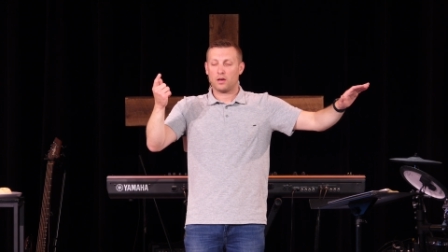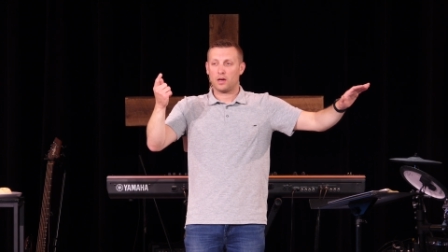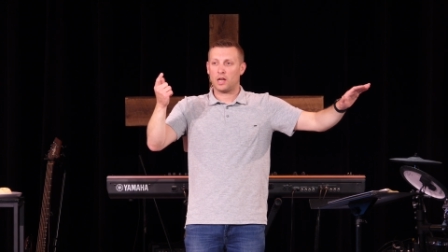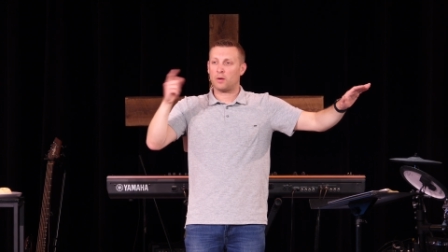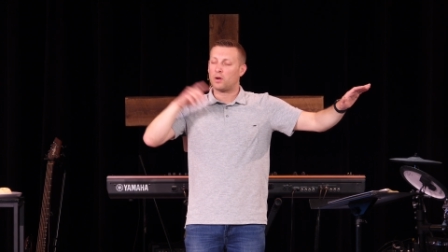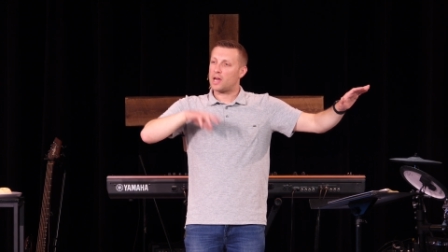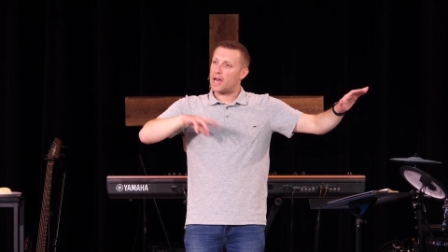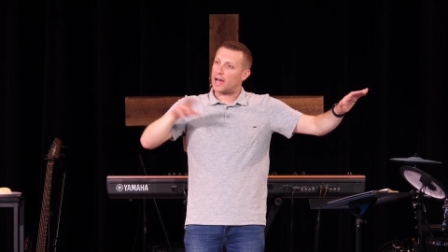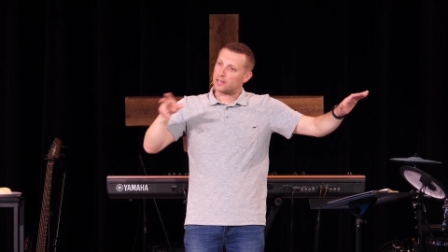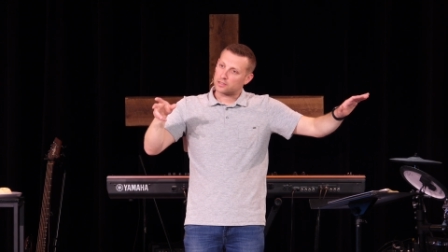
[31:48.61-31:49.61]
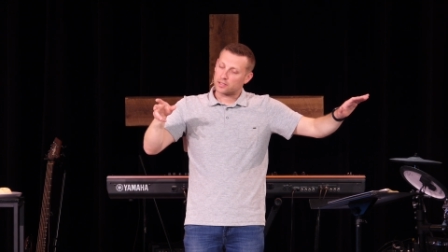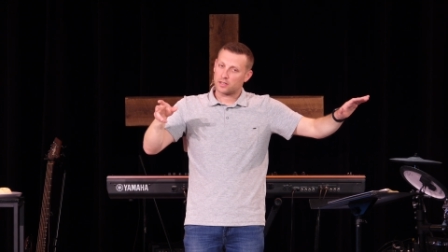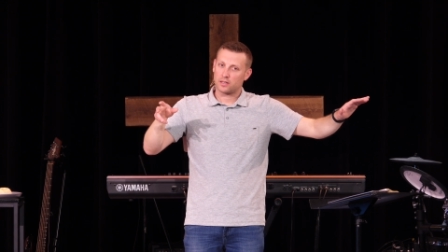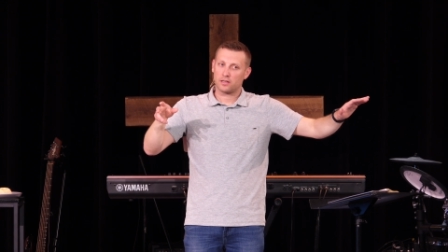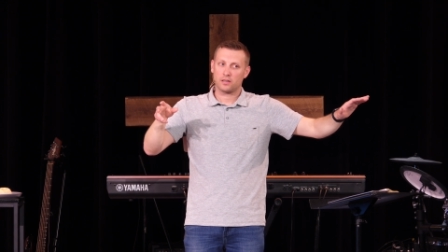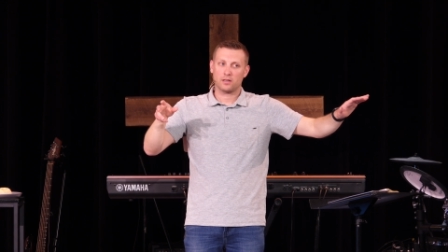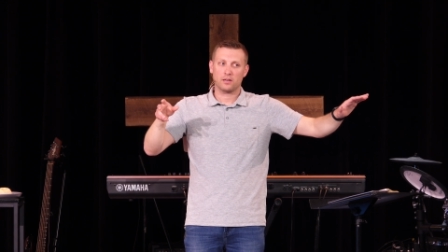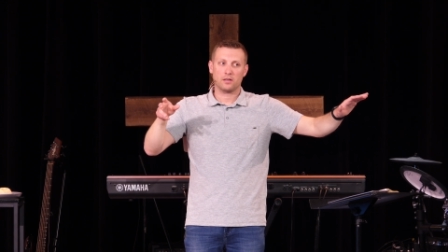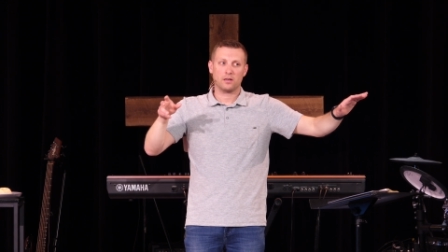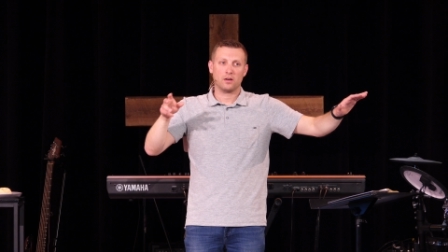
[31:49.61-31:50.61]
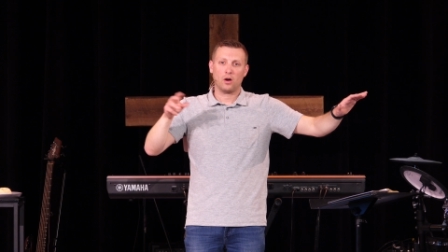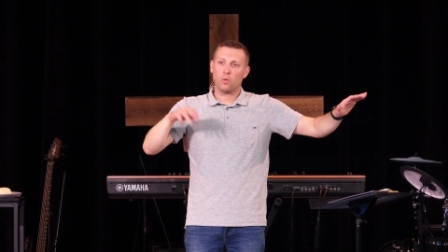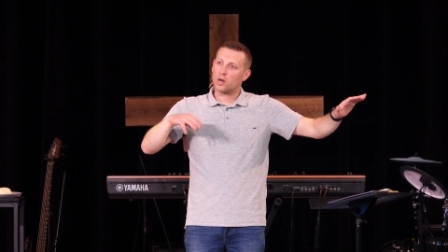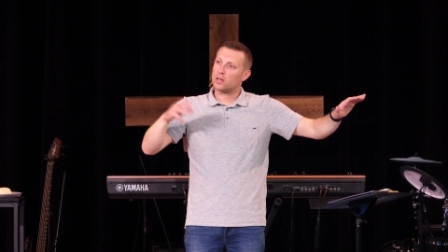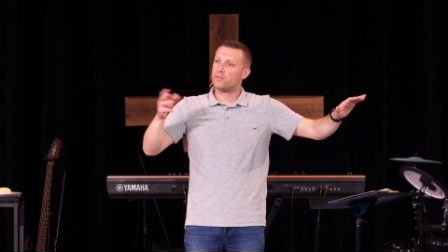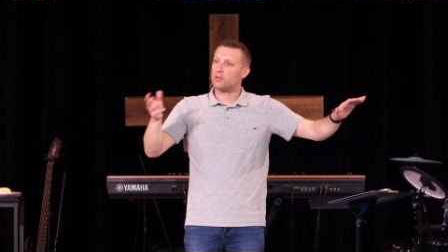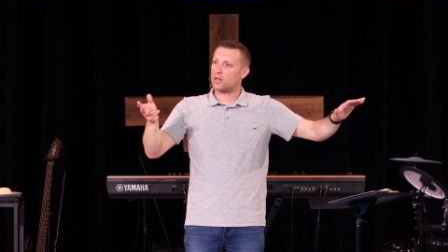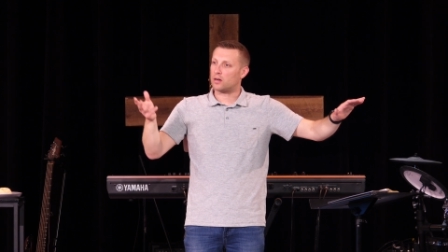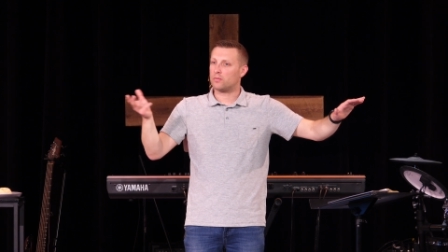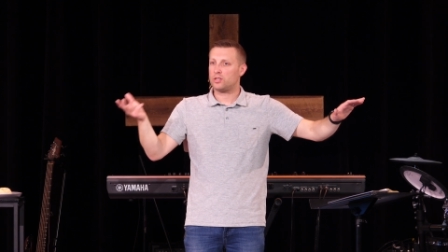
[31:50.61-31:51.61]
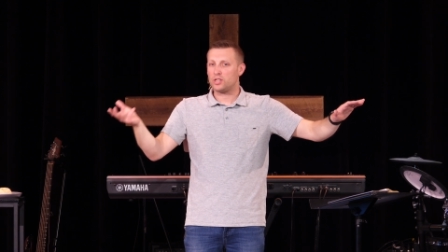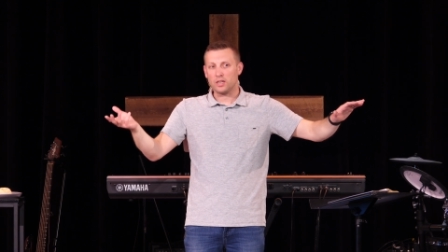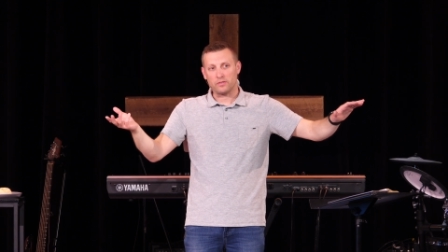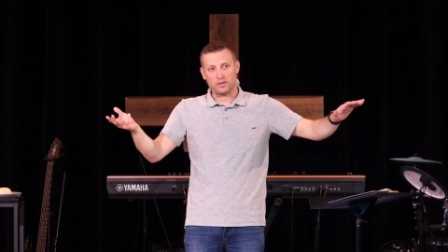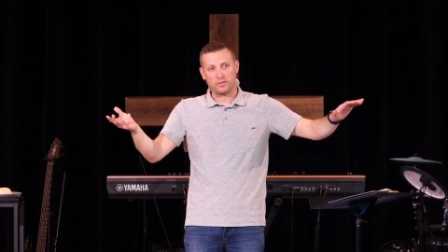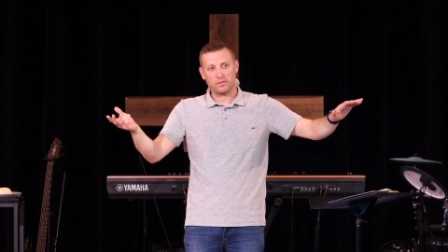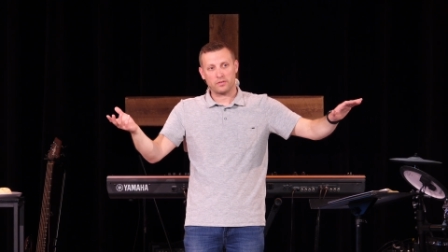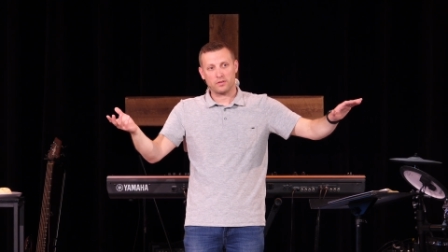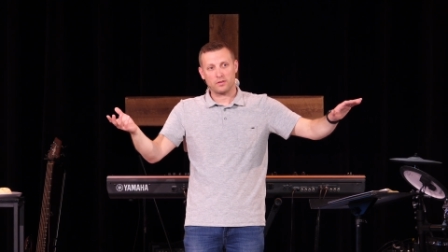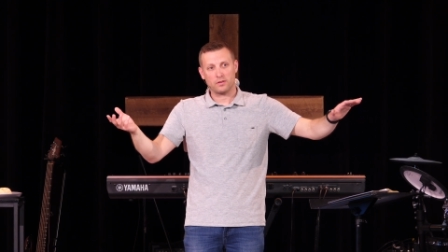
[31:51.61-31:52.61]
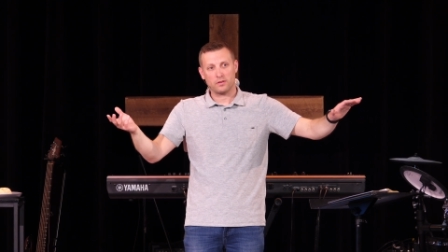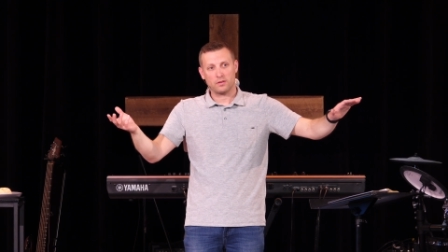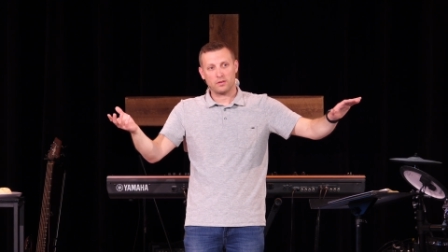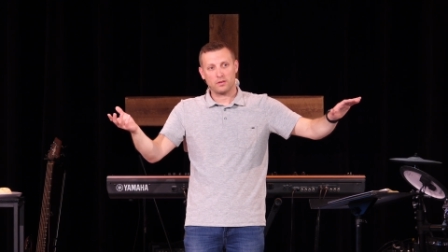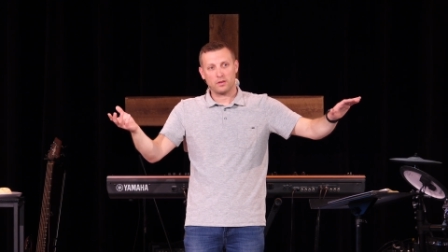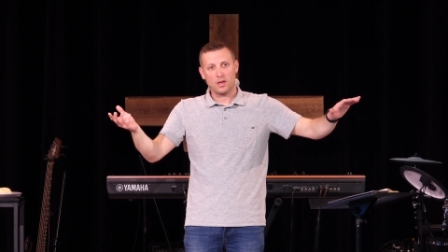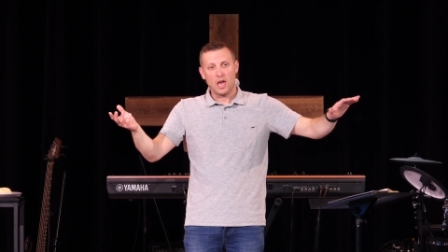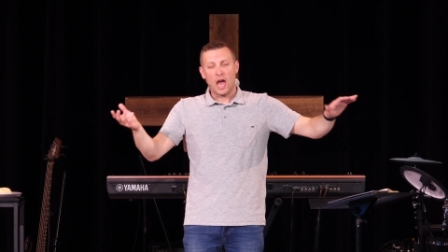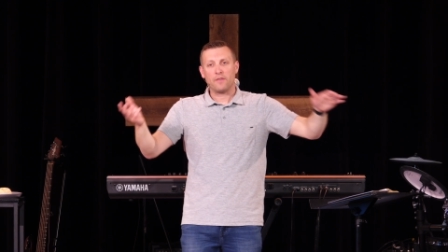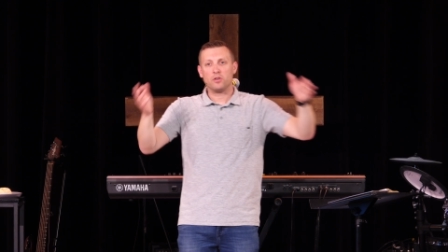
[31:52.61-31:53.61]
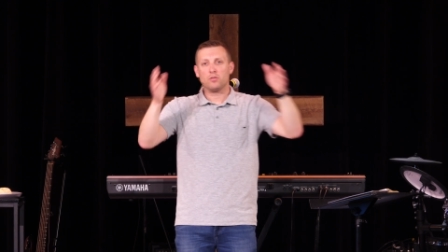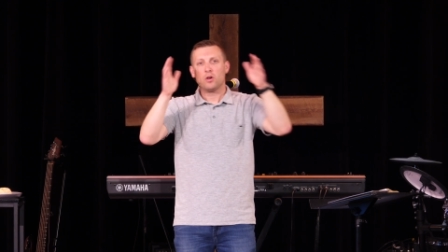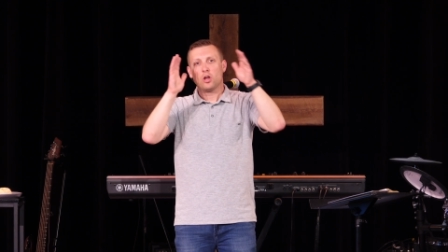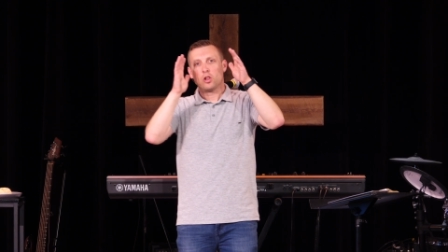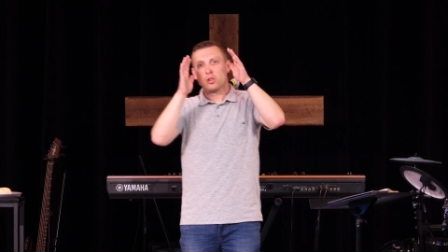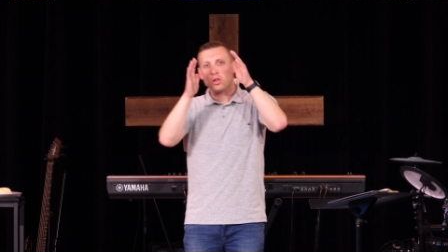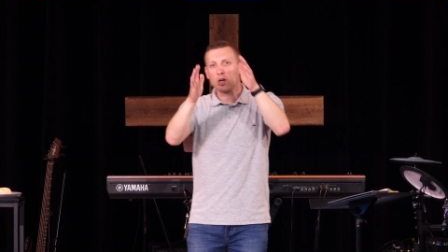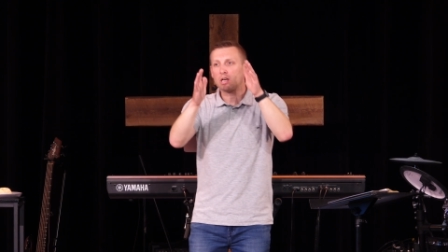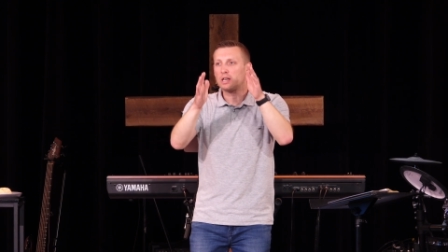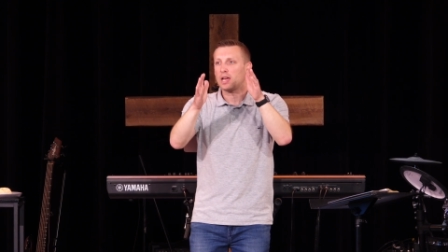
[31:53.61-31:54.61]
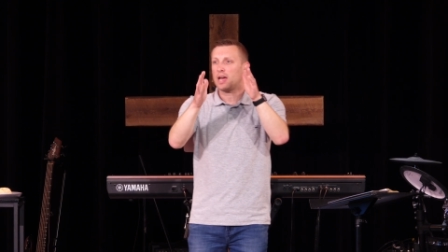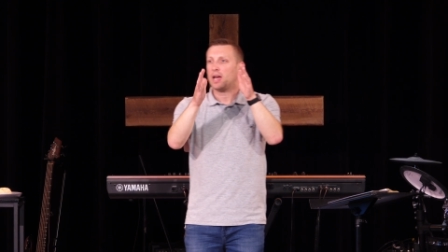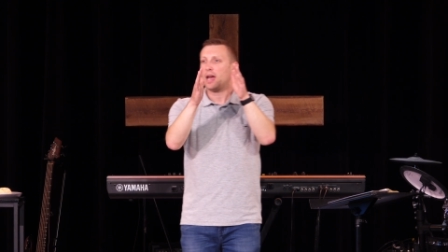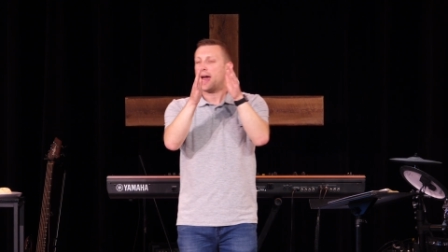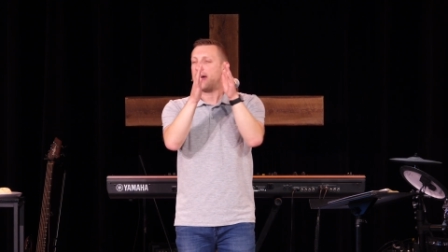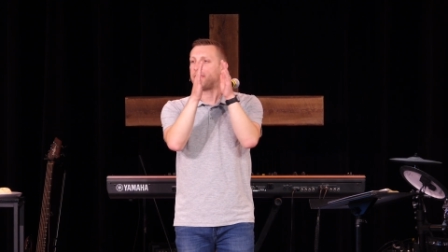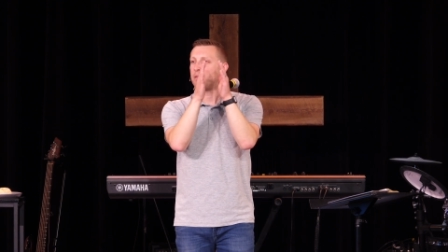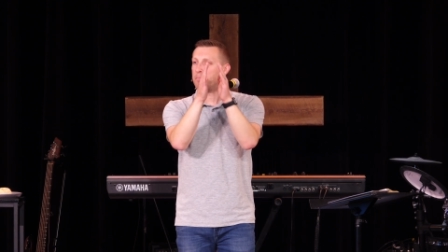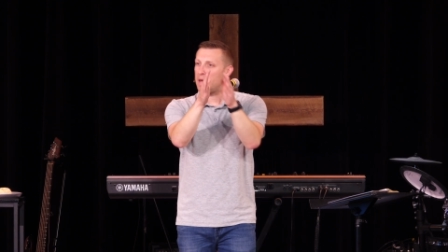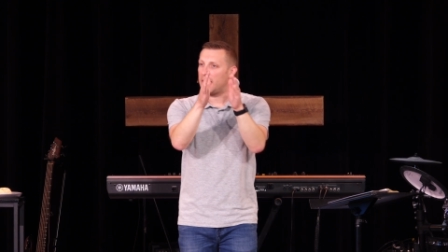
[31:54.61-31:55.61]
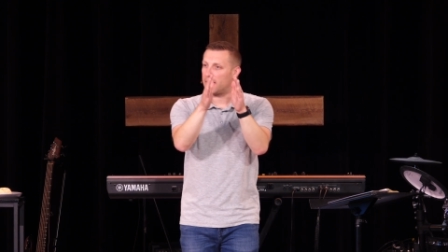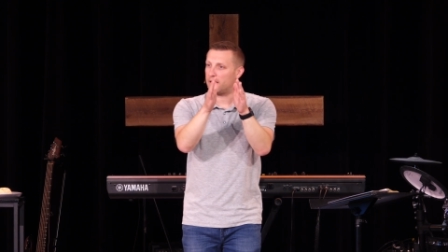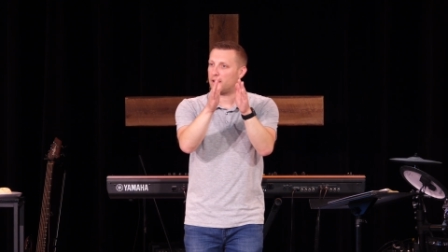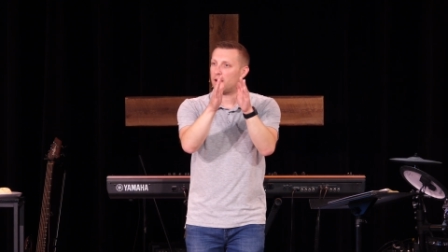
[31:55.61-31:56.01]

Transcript: And I want to ask, what have you done with Jesus? Have you looked at the man